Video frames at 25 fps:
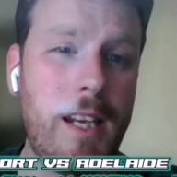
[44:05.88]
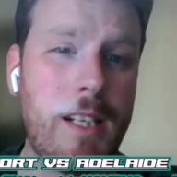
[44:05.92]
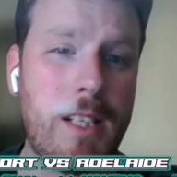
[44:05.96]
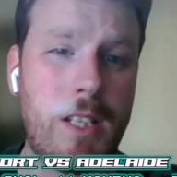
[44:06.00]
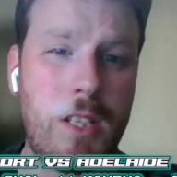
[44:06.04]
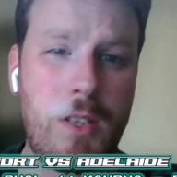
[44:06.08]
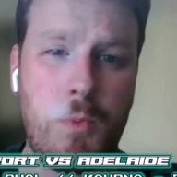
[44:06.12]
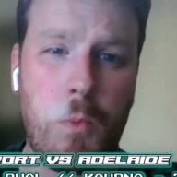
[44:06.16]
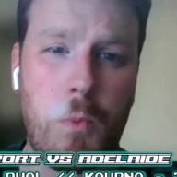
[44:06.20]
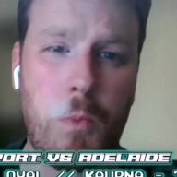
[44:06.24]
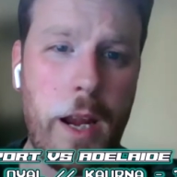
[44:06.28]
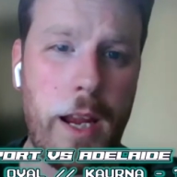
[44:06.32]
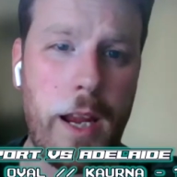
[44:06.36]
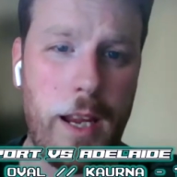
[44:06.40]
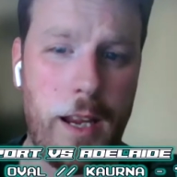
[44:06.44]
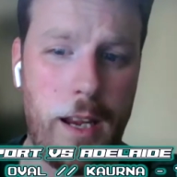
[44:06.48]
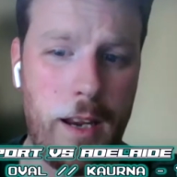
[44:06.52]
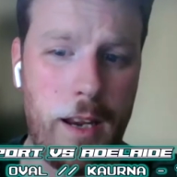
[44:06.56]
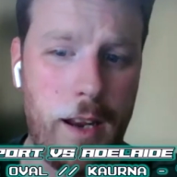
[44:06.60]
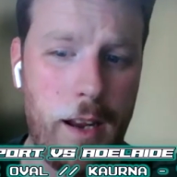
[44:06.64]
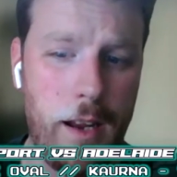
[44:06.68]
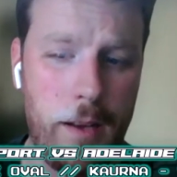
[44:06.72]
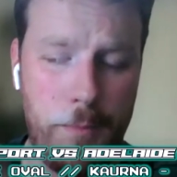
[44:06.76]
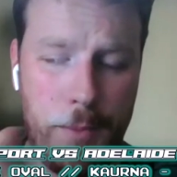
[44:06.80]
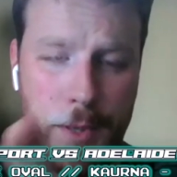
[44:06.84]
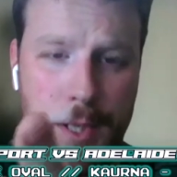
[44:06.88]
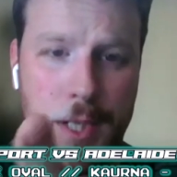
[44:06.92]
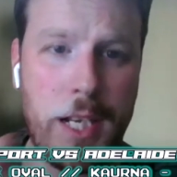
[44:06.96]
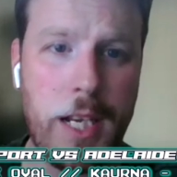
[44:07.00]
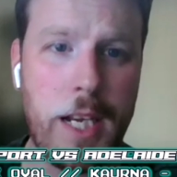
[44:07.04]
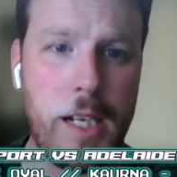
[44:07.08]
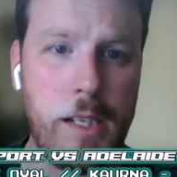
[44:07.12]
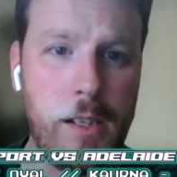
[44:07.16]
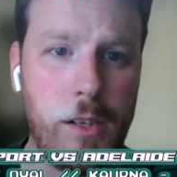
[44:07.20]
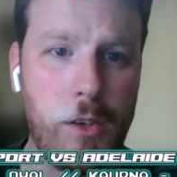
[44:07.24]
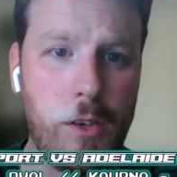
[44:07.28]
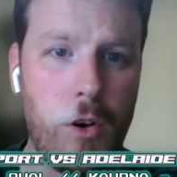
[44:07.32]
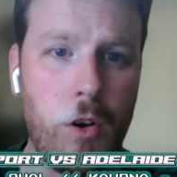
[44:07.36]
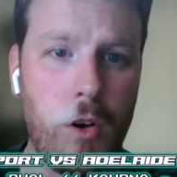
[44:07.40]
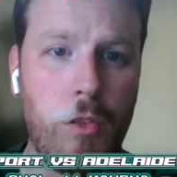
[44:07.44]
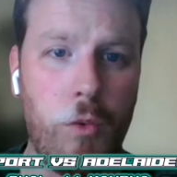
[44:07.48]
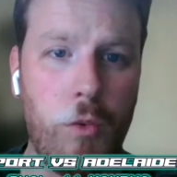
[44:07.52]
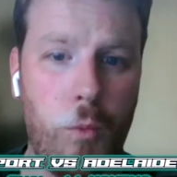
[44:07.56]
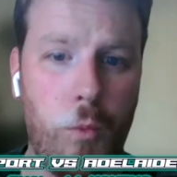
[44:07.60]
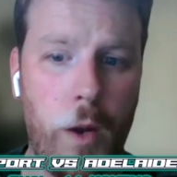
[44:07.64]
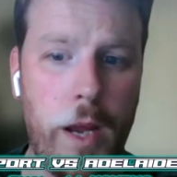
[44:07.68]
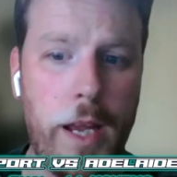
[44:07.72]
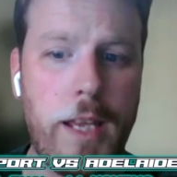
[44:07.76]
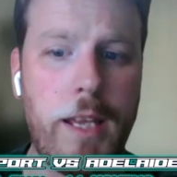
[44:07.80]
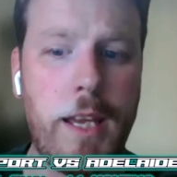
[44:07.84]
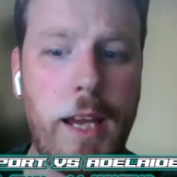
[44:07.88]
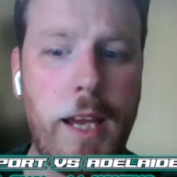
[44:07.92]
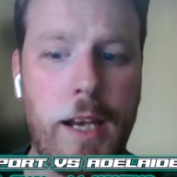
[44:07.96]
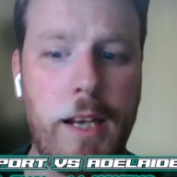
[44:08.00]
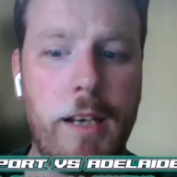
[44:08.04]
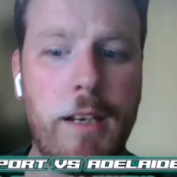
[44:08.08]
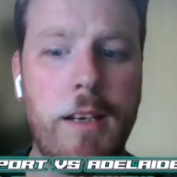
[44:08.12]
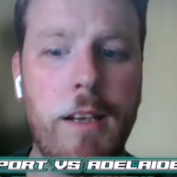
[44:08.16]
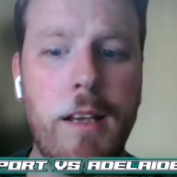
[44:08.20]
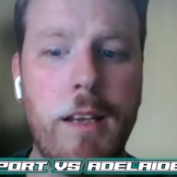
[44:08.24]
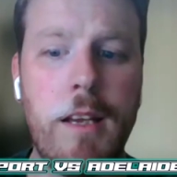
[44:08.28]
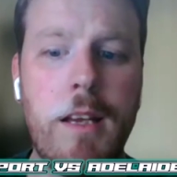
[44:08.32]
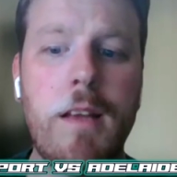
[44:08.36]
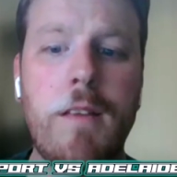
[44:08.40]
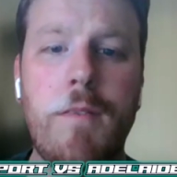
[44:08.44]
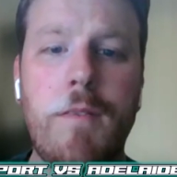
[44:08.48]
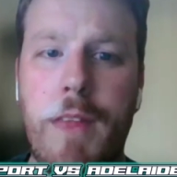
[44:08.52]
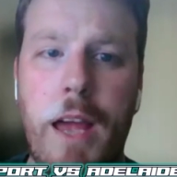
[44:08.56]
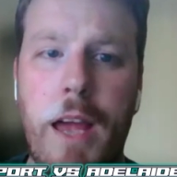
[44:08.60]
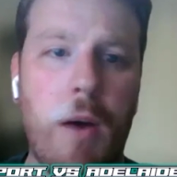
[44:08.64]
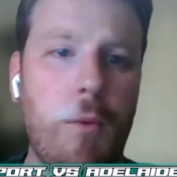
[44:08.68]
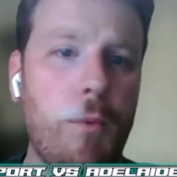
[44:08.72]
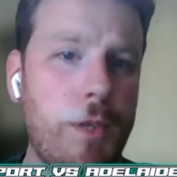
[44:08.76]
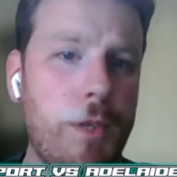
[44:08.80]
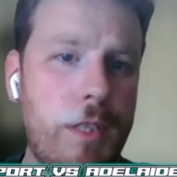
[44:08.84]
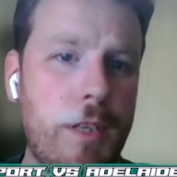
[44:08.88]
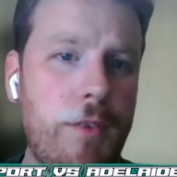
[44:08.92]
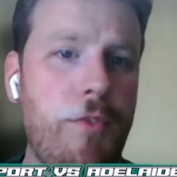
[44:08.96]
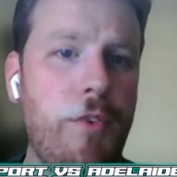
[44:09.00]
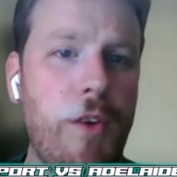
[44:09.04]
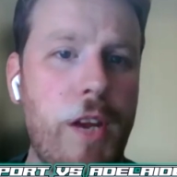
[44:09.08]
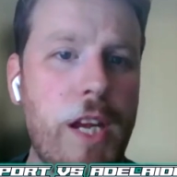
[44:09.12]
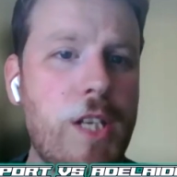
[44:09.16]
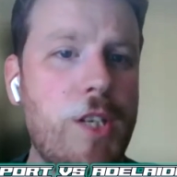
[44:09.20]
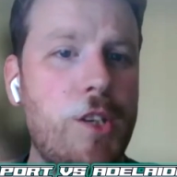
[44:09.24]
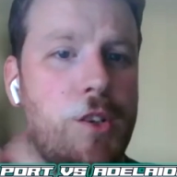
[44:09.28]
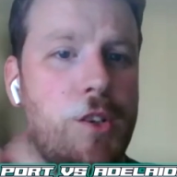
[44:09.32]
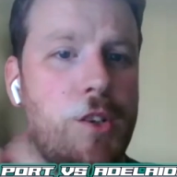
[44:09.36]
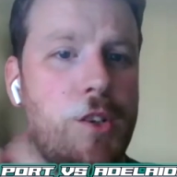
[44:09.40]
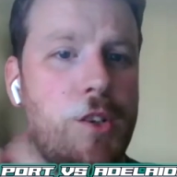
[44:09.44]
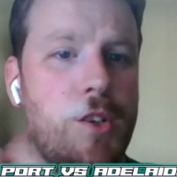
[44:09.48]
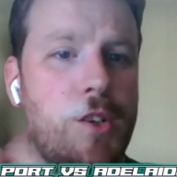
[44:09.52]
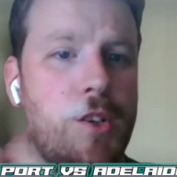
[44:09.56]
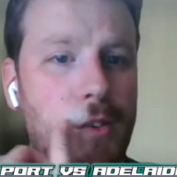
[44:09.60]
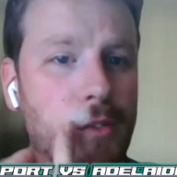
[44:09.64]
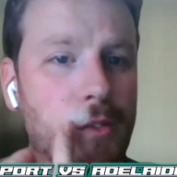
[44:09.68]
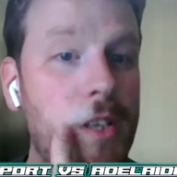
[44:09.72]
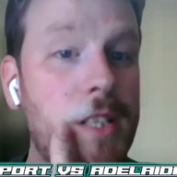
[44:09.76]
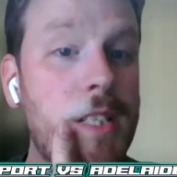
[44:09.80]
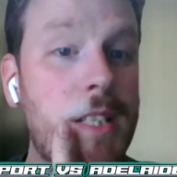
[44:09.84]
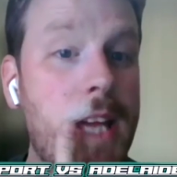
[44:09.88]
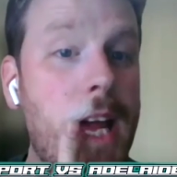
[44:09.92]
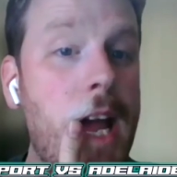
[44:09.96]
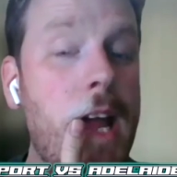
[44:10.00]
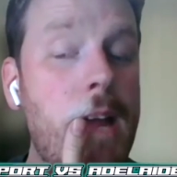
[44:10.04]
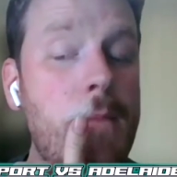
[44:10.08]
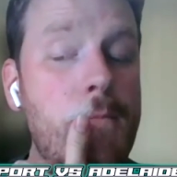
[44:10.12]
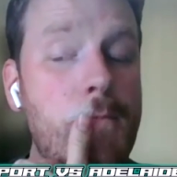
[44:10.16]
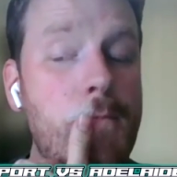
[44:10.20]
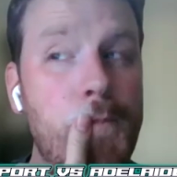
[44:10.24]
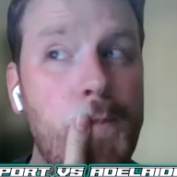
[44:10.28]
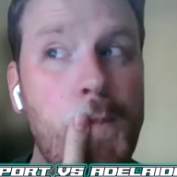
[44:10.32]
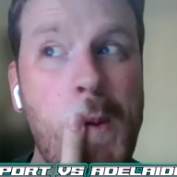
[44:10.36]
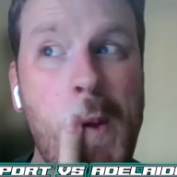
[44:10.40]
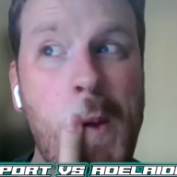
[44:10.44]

Sweet, in particular on the weekend, that was a feature of his game.